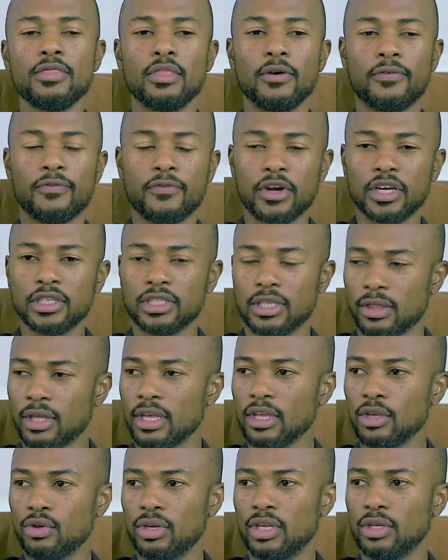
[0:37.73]
The first
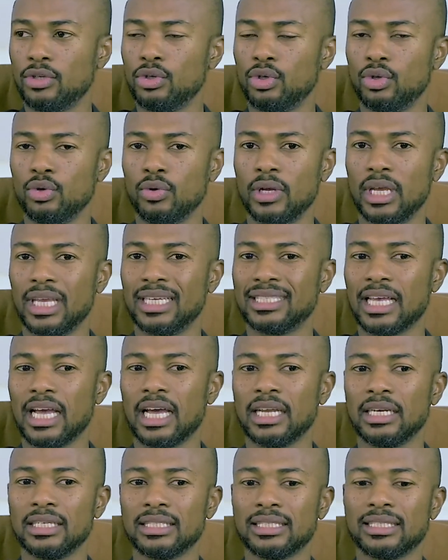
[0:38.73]
thing you need to do is
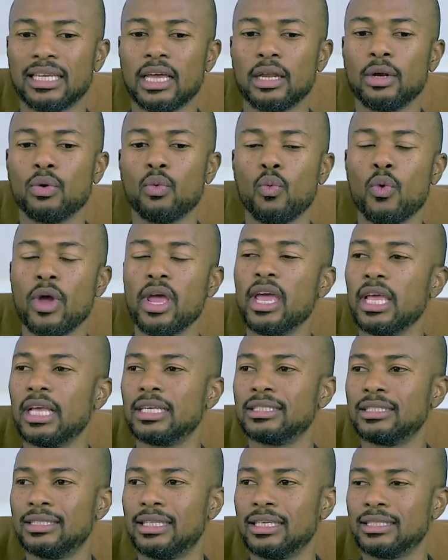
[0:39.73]
understand, where
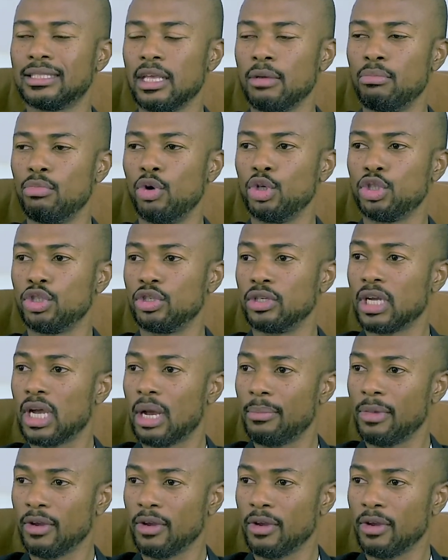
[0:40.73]
is this emotion